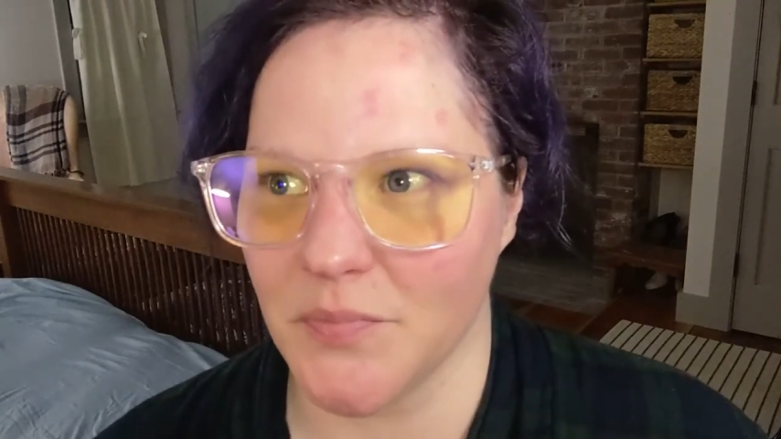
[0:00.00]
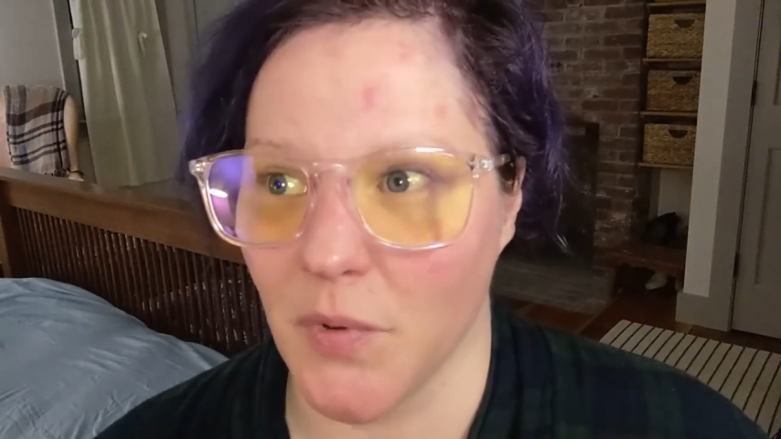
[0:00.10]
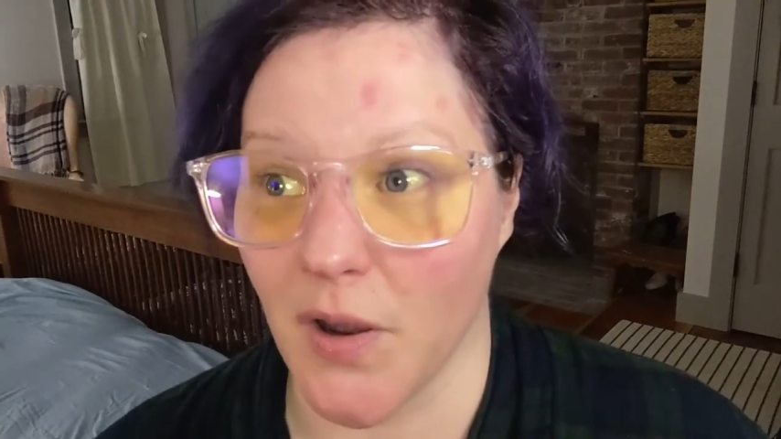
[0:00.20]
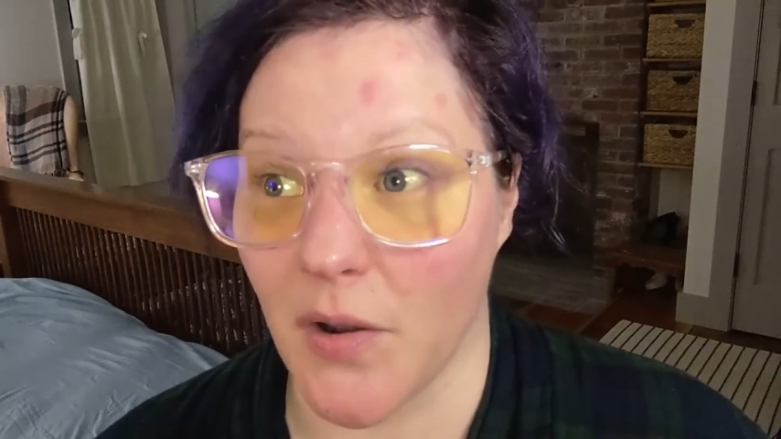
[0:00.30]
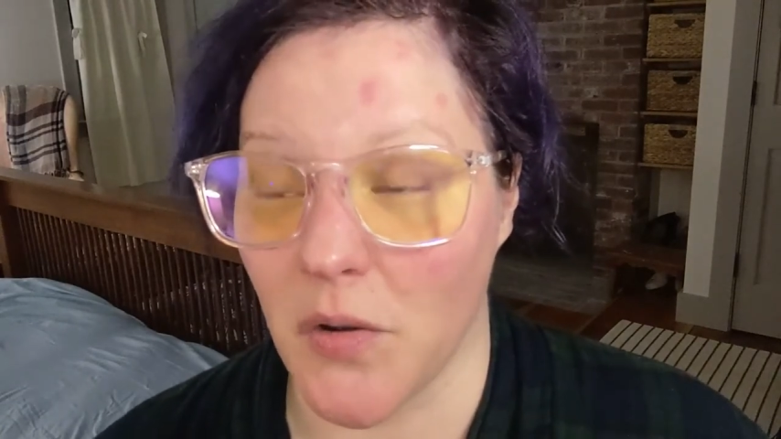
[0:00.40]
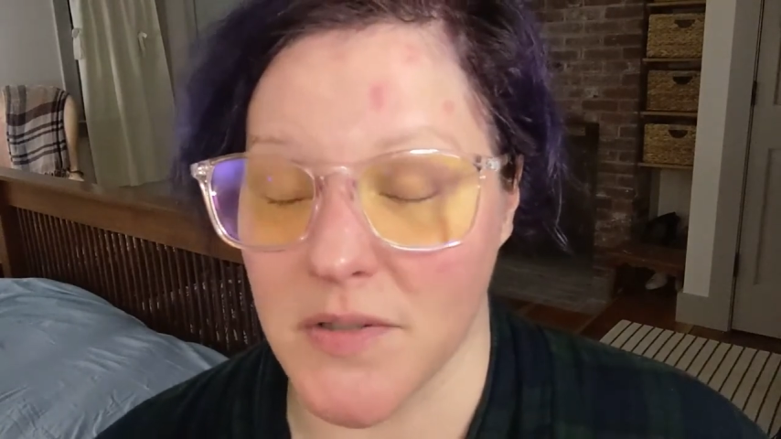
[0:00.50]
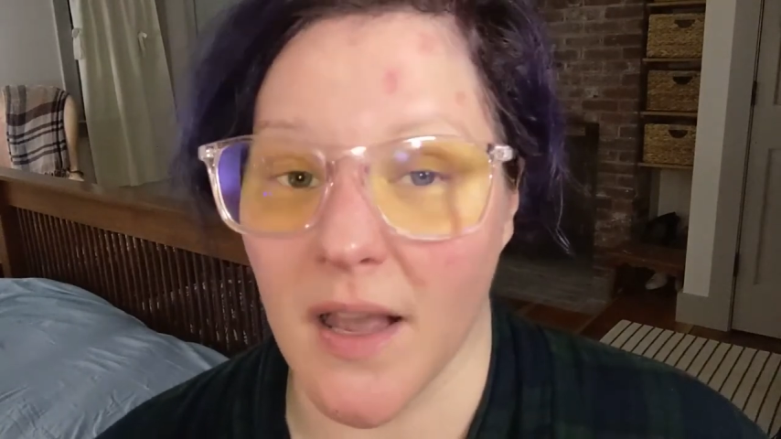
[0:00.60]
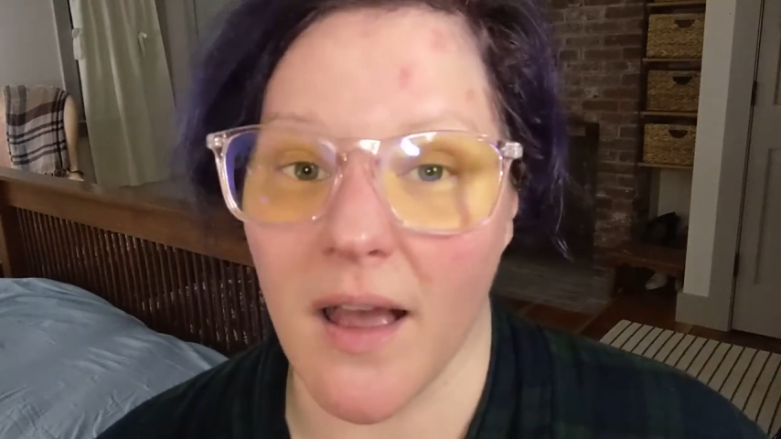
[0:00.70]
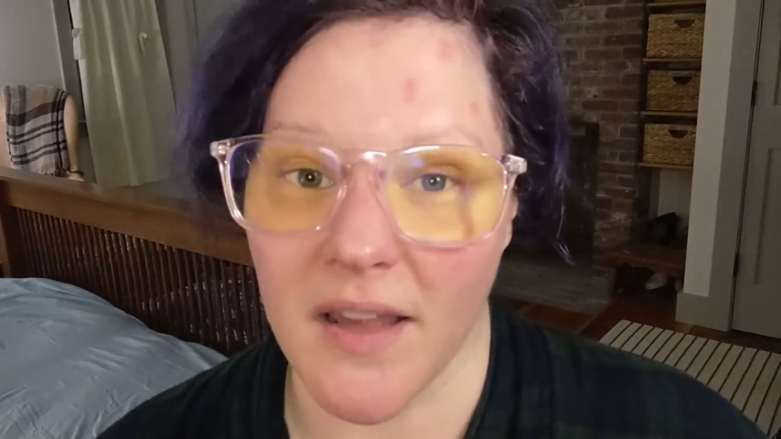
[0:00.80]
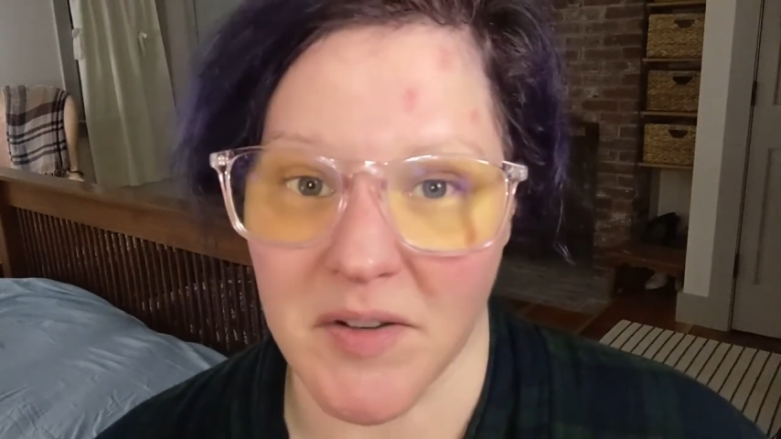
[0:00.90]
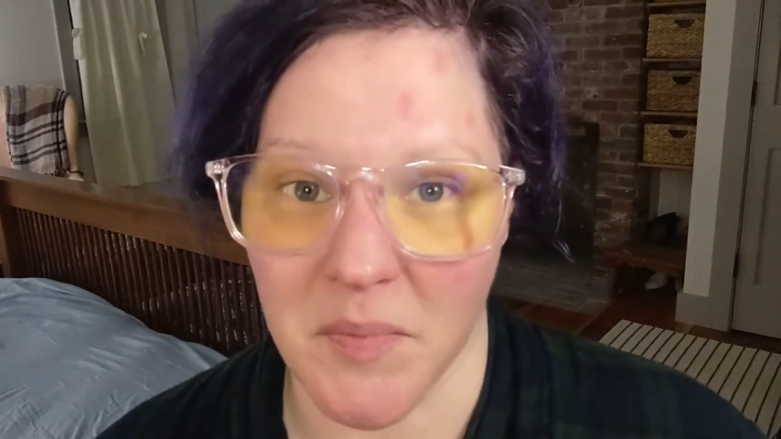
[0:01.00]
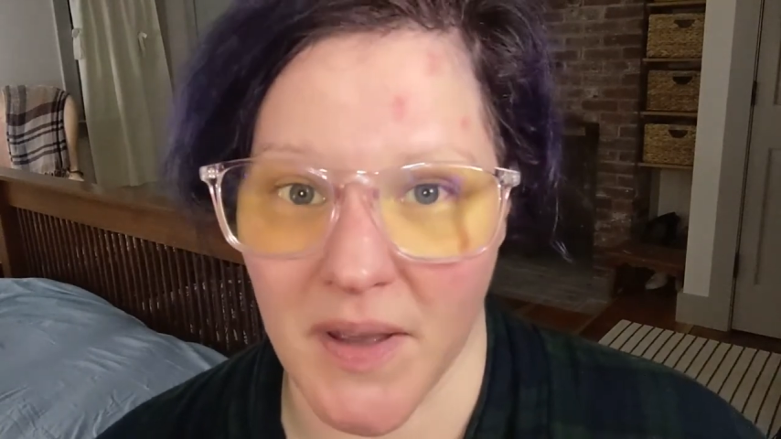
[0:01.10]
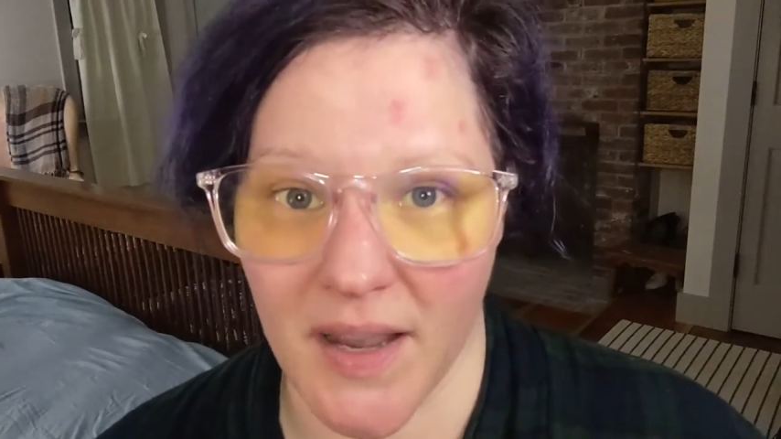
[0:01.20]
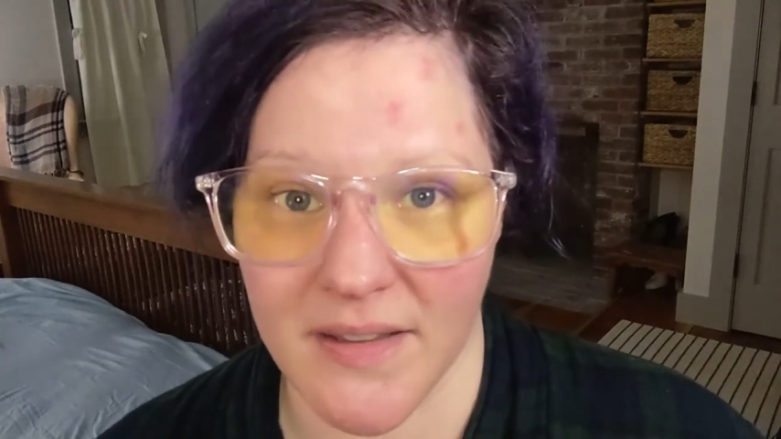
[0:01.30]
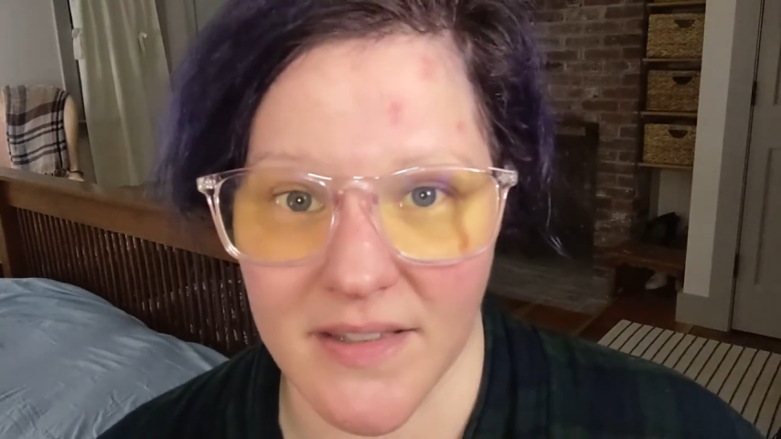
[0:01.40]
what goes on
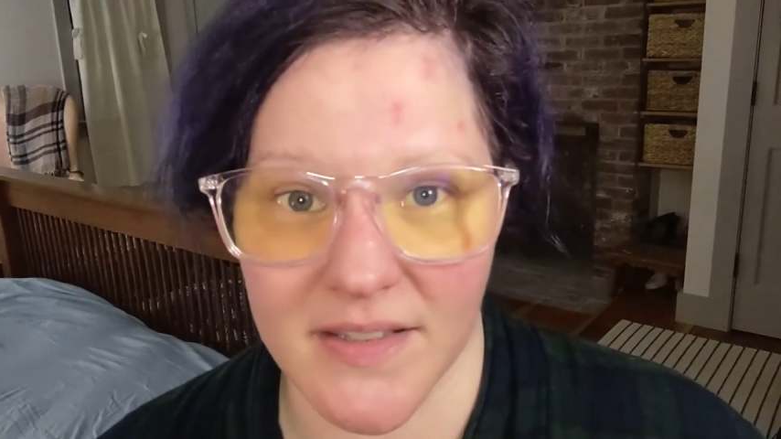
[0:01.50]
behind the